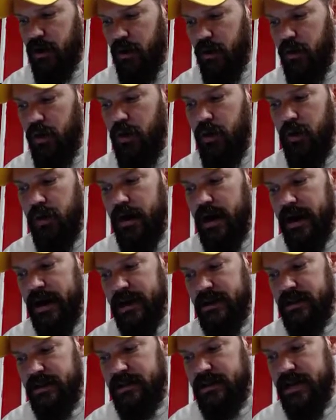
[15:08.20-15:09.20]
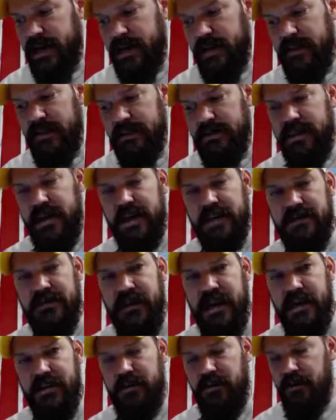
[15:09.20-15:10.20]
or I can just take this
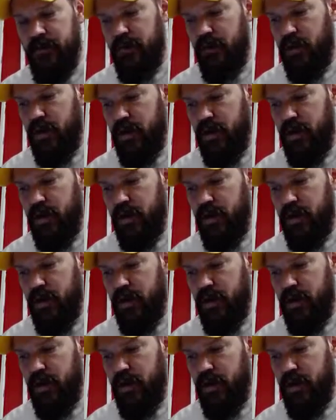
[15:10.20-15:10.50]
x value of